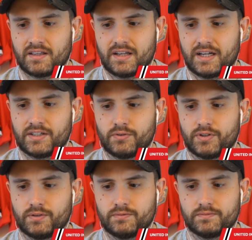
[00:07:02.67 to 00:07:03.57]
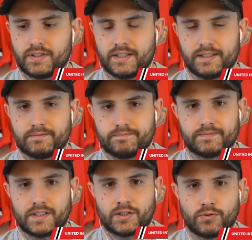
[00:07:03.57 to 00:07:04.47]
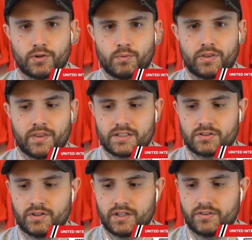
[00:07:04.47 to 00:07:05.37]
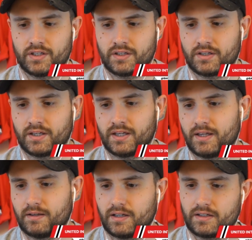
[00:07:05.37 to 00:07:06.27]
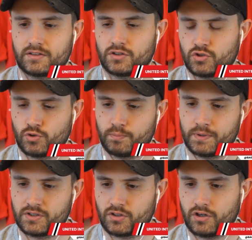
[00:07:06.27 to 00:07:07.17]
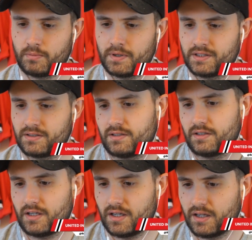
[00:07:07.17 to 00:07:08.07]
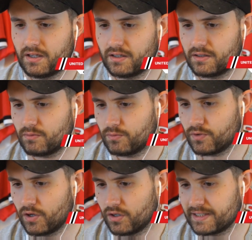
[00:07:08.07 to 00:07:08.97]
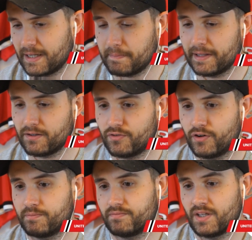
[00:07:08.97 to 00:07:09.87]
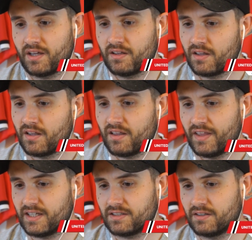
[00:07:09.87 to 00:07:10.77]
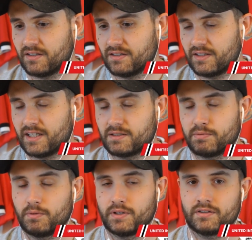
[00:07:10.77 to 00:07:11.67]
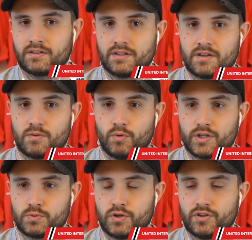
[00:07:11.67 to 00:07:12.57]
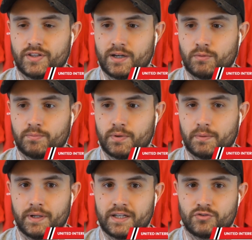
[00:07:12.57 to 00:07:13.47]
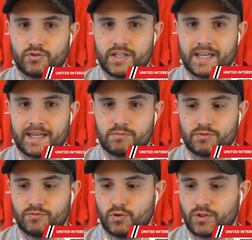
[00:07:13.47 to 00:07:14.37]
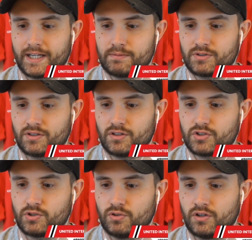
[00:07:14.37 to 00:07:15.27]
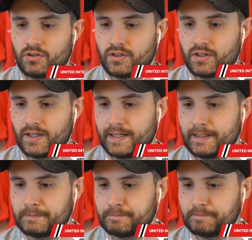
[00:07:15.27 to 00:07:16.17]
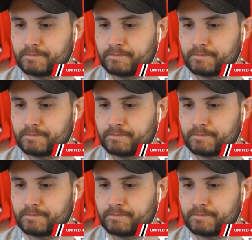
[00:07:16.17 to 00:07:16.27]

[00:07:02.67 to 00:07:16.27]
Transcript: I don't know. Um, I don't know whether that's the right thing. Uh, I'm gonna jump into the comments. Uh, I've got 10 million for him. Yeah, that's the that's probably what he's worth now with playing three games and four games and not too long. Um,